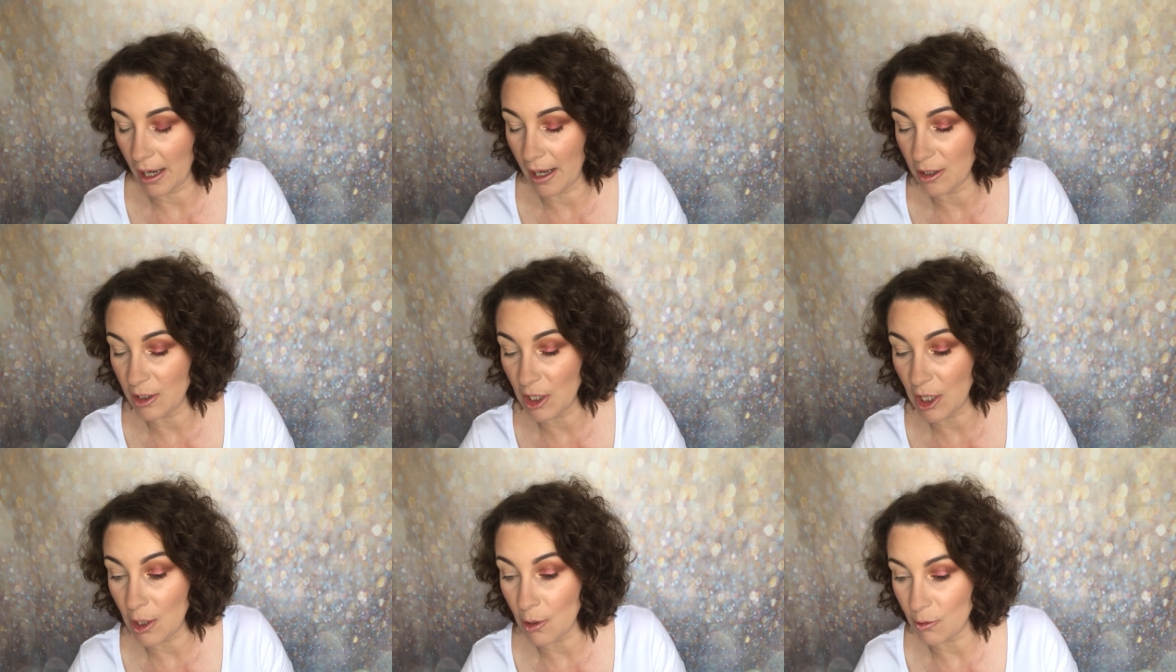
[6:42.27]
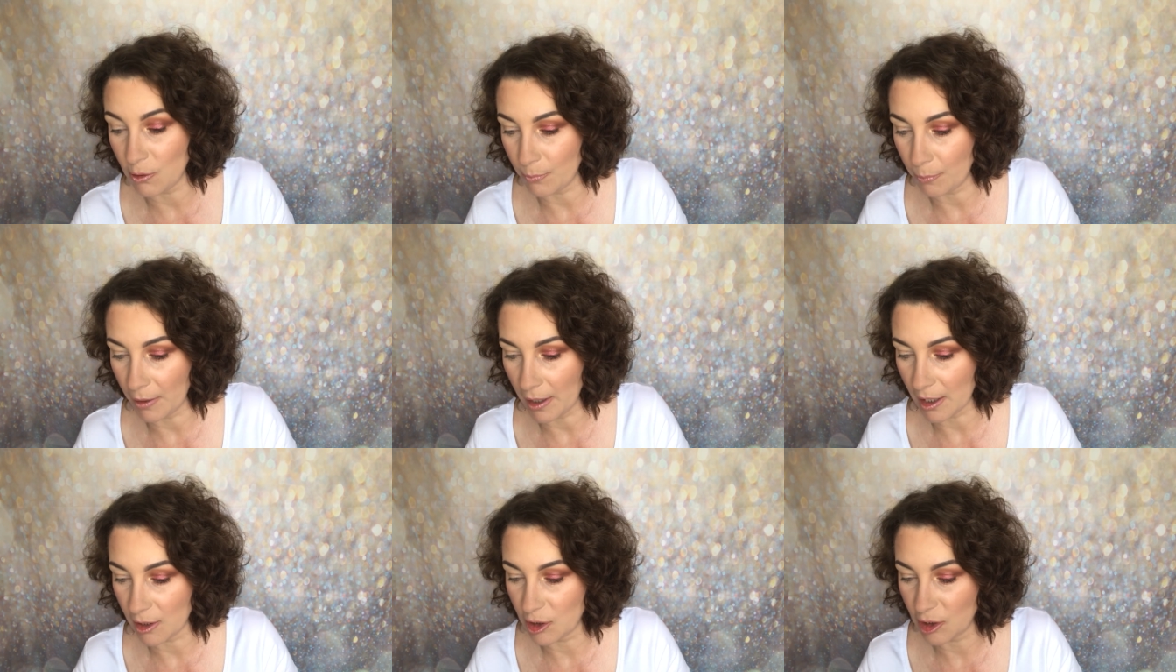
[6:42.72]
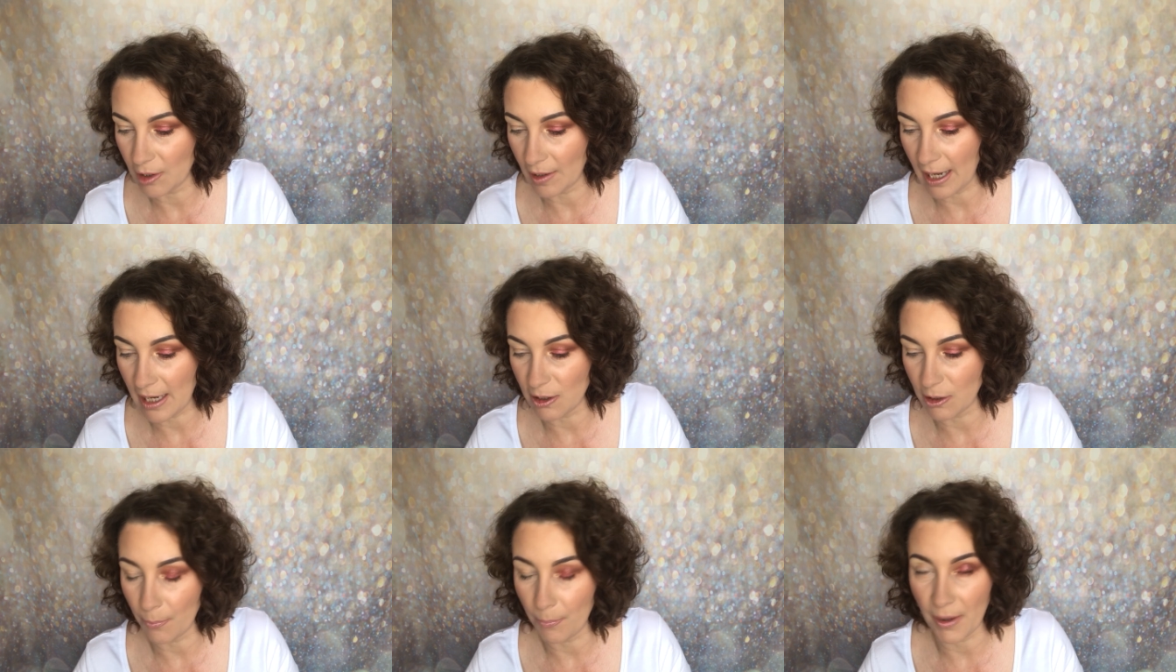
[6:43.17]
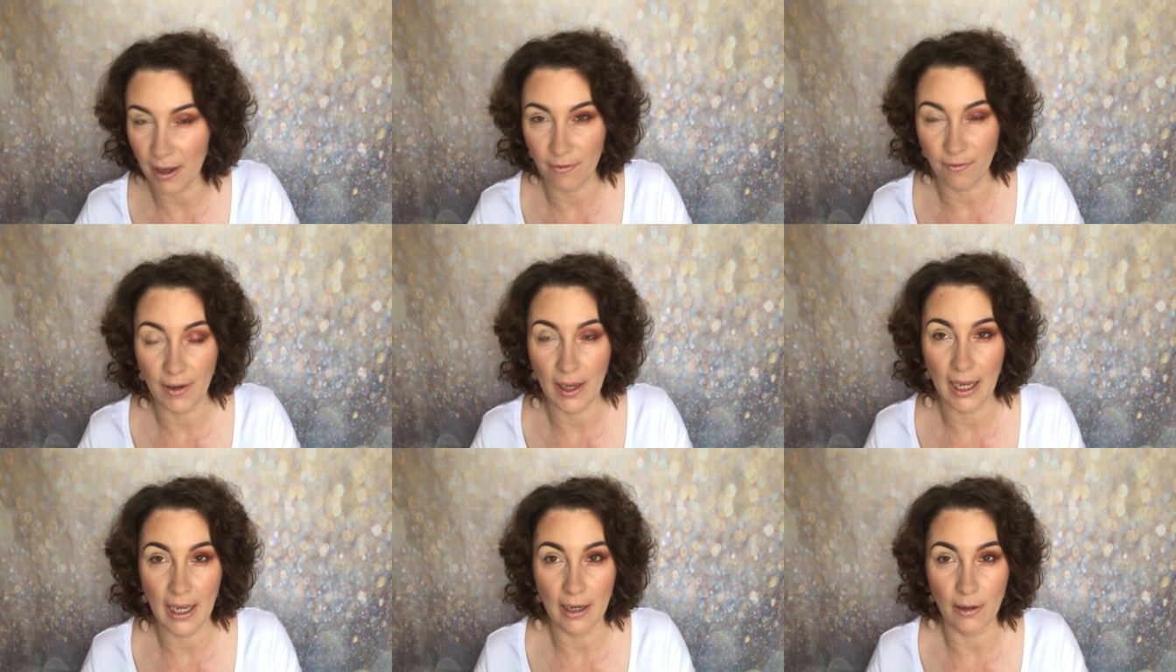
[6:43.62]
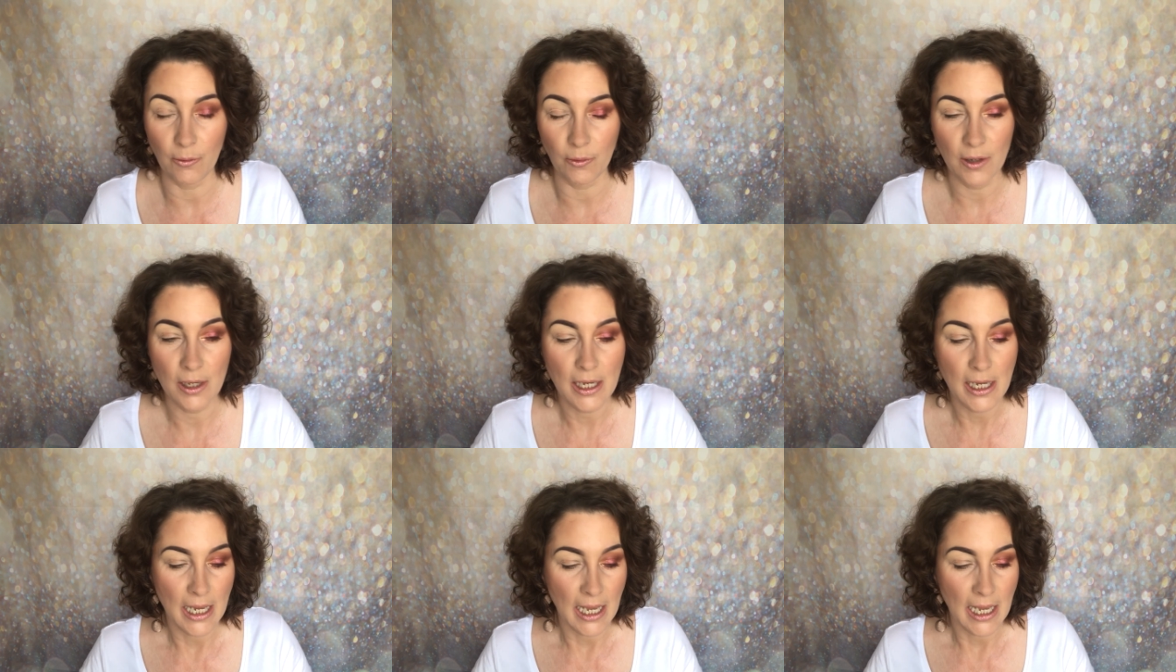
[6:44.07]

unused brush then to buff it out.